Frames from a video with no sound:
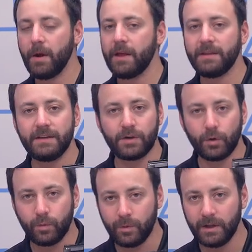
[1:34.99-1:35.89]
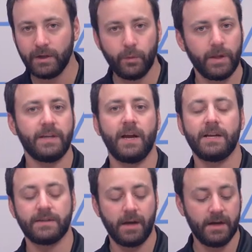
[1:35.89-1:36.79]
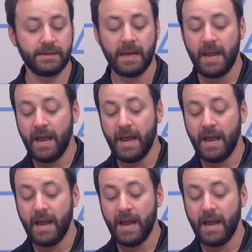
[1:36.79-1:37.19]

Uh, these are really, really nice guns.